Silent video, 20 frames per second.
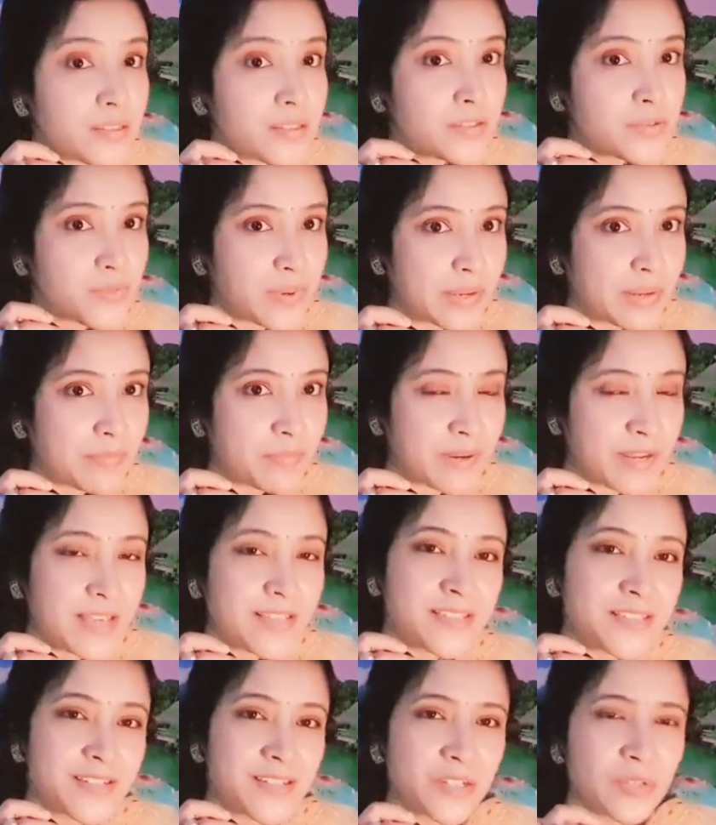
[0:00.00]
is well
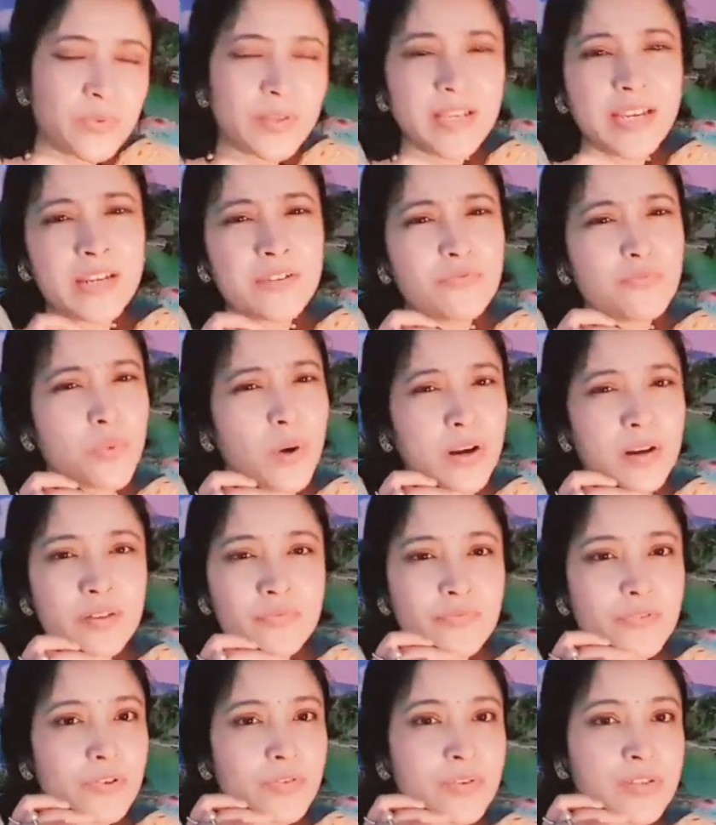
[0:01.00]
placed, you will get
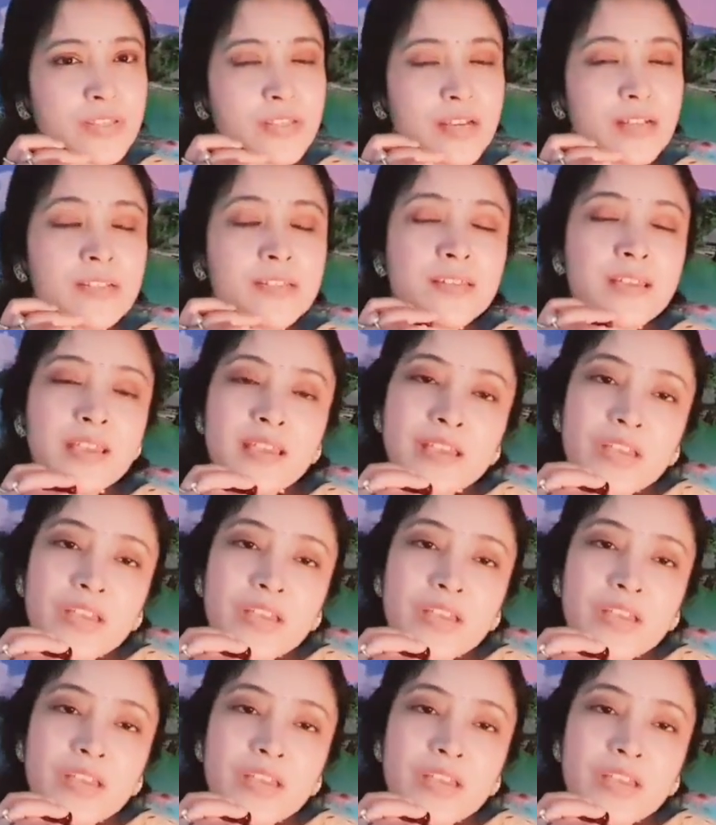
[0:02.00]
wonderful results